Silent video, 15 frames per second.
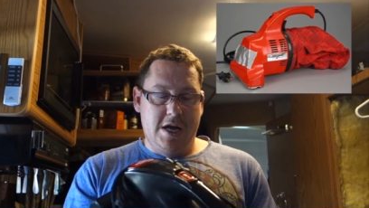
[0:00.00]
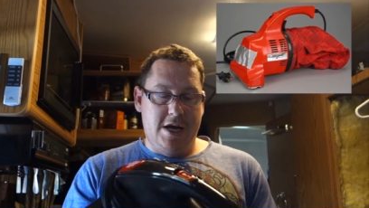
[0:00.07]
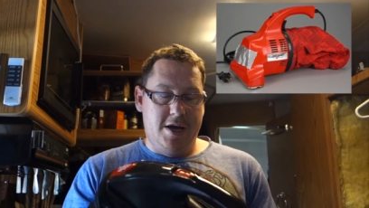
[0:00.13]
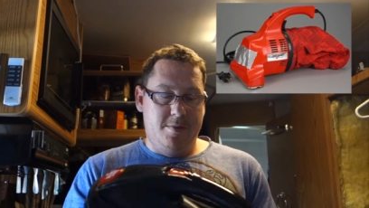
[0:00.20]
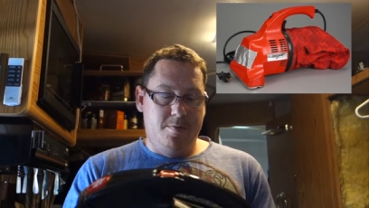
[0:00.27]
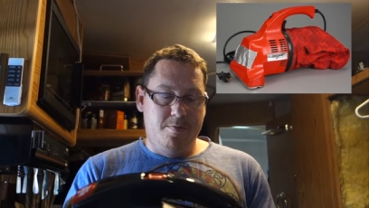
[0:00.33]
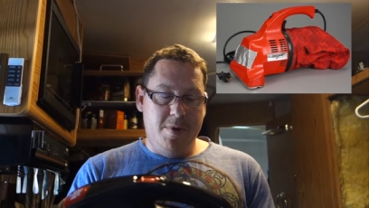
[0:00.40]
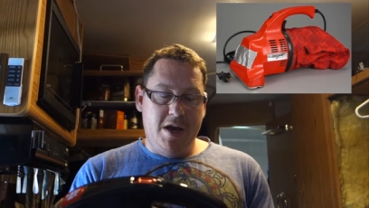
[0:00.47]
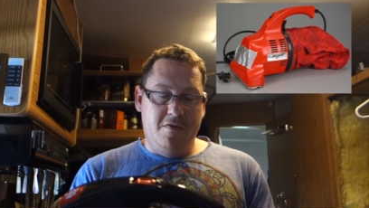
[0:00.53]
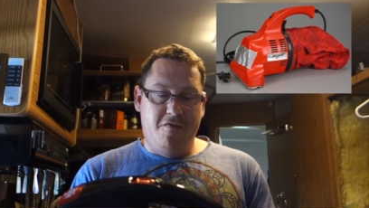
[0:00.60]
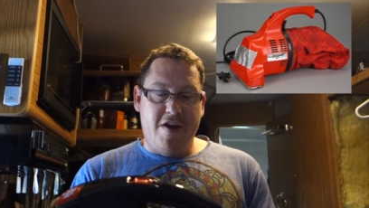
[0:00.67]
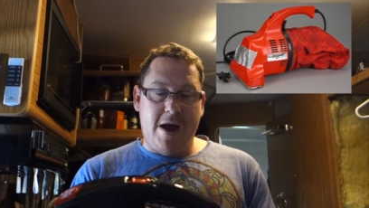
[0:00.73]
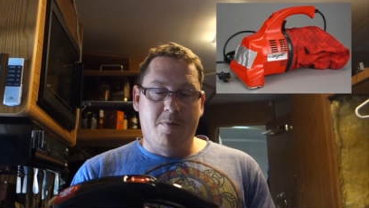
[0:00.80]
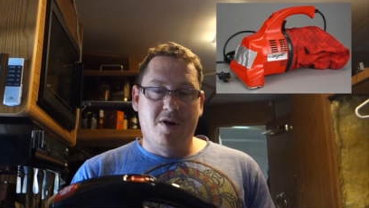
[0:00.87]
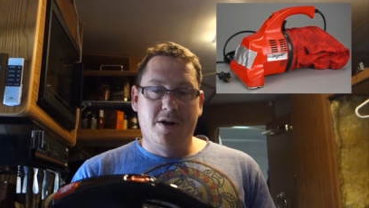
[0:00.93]
uh, made of
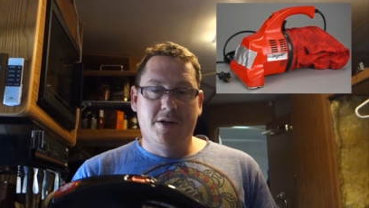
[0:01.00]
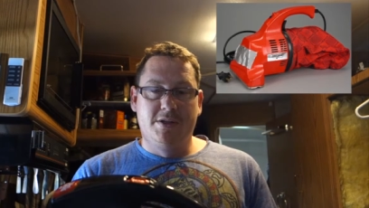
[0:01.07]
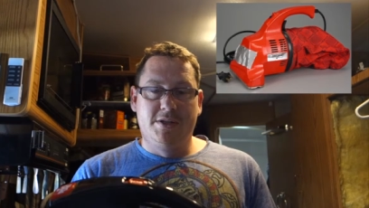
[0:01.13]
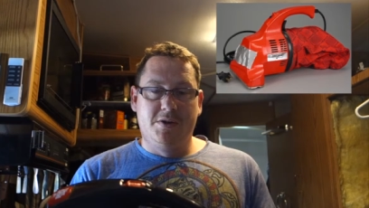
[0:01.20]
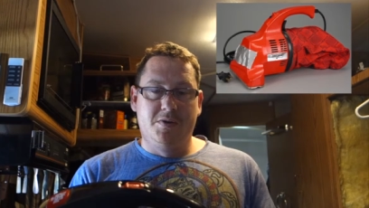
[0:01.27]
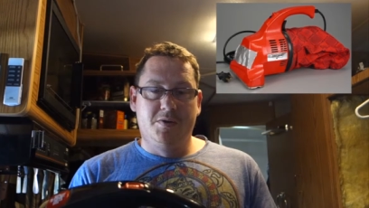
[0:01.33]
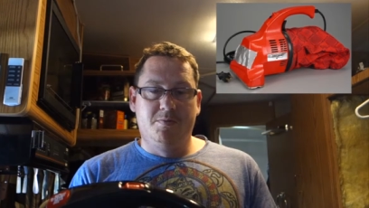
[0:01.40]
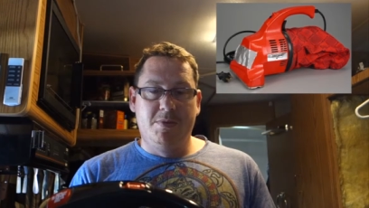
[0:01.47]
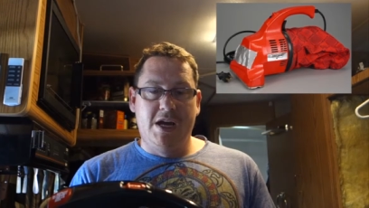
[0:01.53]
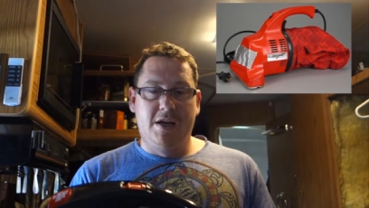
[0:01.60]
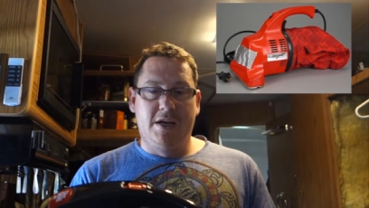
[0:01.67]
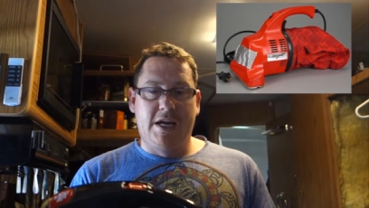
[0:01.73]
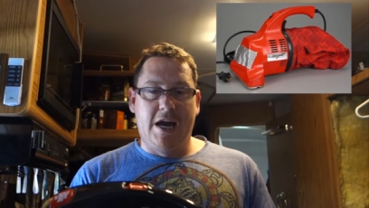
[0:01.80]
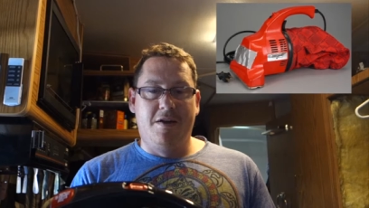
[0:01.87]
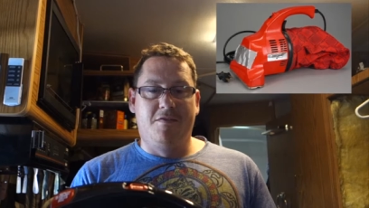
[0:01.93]
fabric, so it made
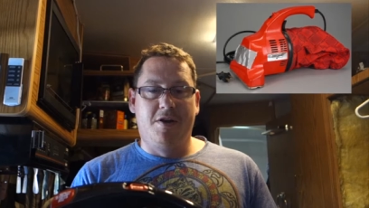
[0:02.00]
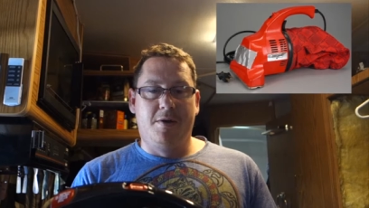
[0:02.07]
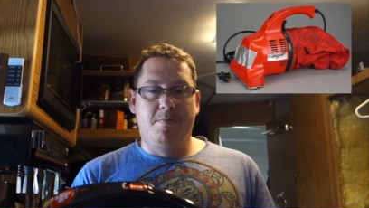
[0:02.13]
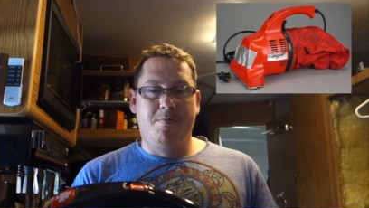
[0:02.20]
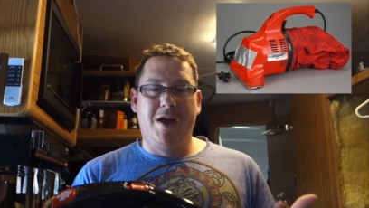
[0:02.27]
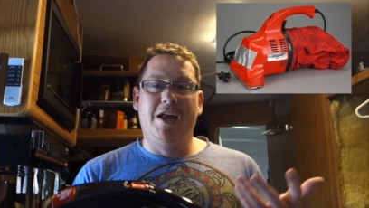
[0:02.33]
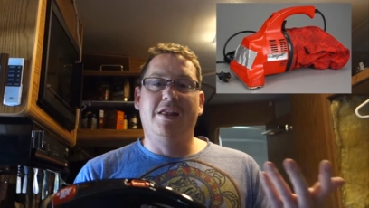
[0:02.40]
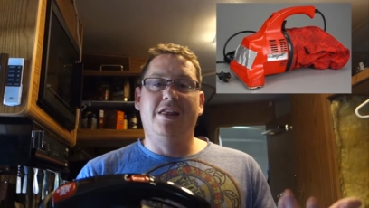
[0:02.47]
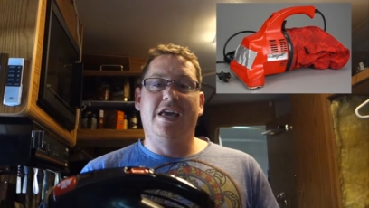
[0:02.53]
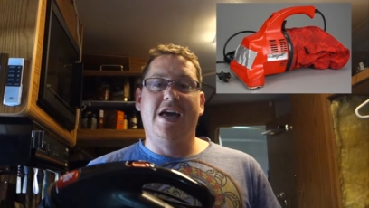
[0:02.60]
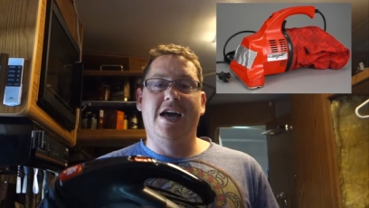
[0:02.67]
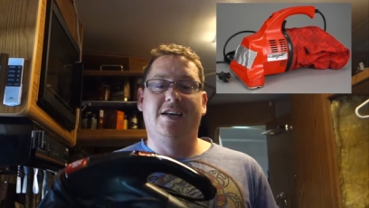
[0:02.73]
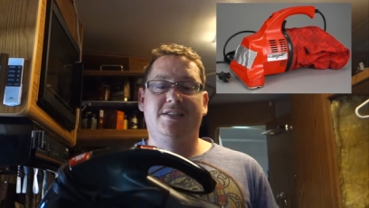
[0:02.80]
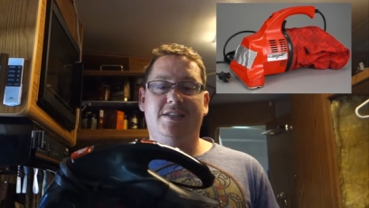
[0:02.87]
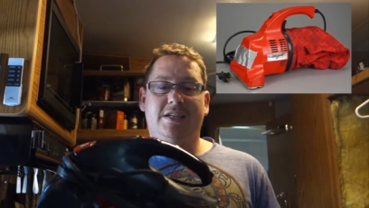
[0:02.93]
it kind of a pain in the
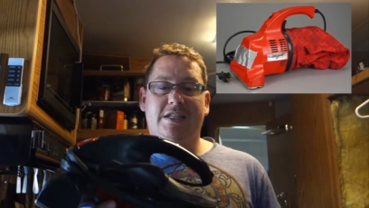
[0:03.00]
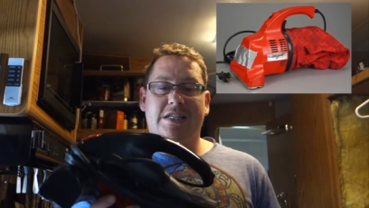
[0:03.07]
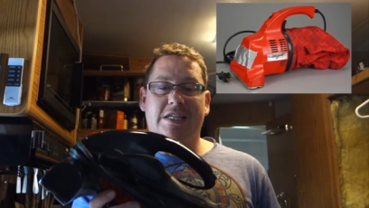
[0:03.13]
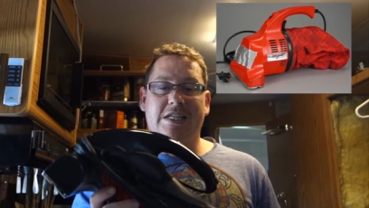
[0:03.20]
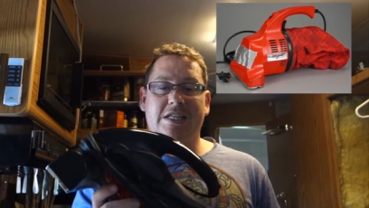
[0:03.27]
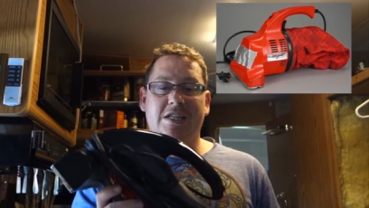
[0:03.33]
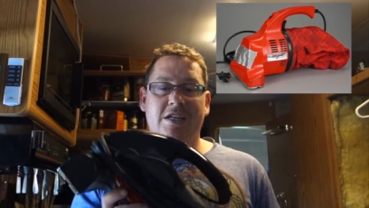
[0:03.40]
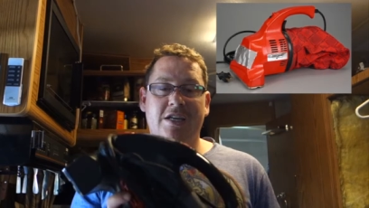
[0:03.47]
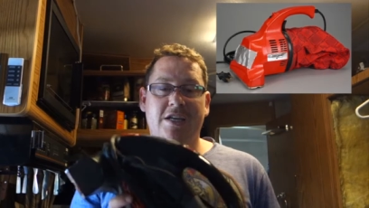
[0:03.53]
ass to clean.